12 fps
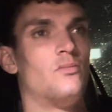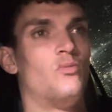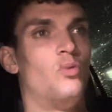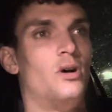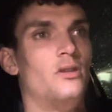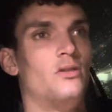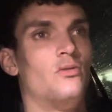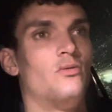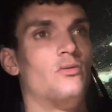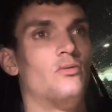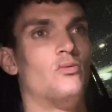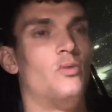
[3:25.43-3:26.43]

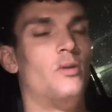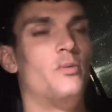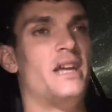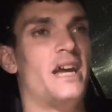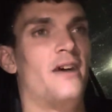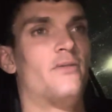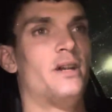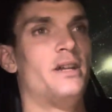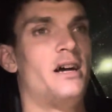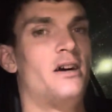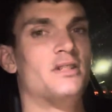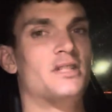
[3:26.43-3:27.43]
what we have right
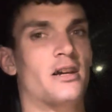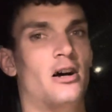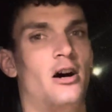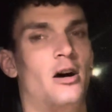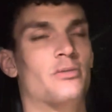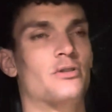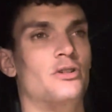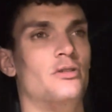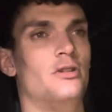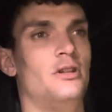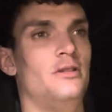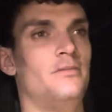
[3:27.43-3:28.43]
now is like an
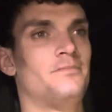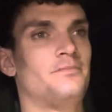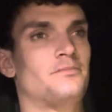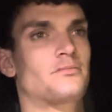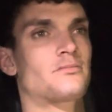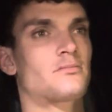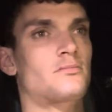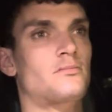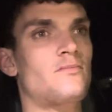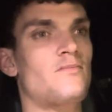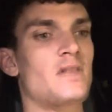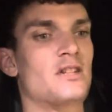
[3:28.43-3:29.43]
opportunity
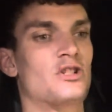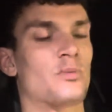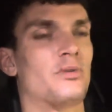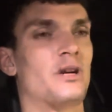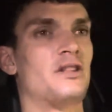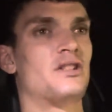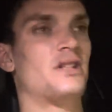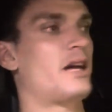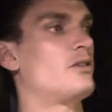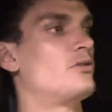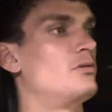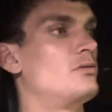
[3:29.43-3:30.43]
to break the
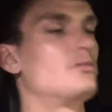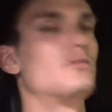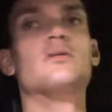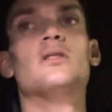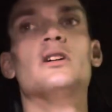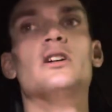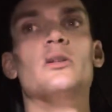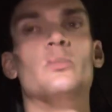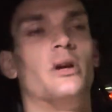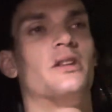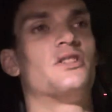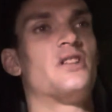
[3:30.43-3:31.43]

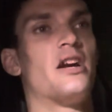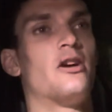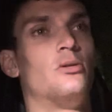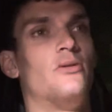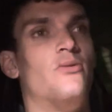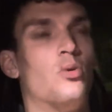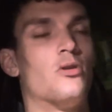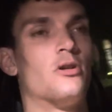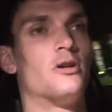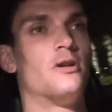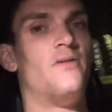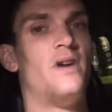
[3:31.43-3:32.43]
cycle of
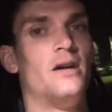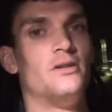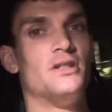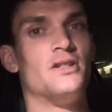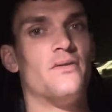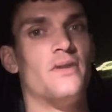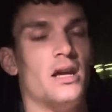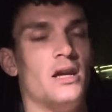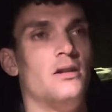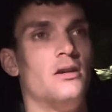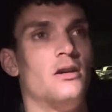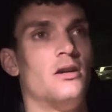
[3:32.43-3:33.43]
war, of violence, of
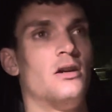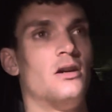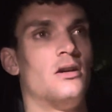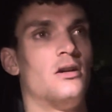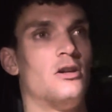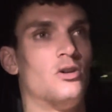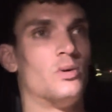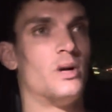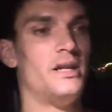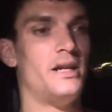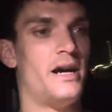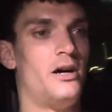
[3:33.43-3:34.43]
hate.
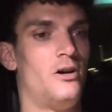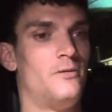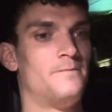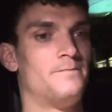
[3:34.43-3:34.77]
Right now,